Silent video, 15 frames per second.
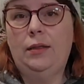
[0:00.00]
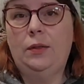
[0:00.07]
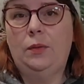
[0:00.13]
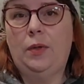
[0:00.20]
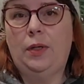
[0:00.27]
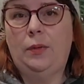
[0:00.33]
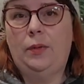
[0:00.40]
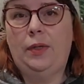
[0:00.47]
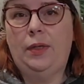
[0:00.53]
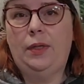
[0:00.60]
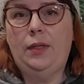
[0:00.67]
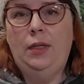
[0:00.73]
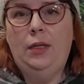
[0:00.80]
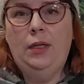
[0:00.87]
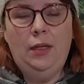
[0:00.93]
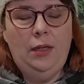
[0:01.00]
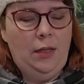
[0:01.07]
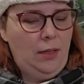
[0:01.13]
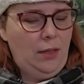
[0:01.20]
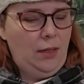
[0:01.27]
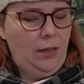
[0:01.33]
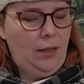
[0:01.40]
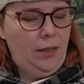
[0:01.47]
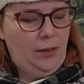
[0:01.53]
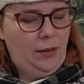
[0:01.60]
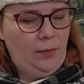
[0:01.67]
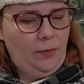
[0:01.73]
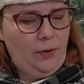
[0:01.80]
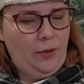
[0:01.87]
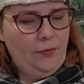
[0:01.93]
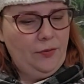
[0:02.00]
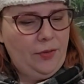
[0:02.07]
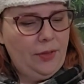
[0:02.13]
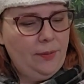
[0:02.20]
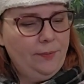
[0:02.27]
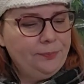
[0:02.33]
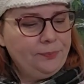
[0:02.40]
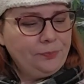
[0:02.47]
to work with on the roofs.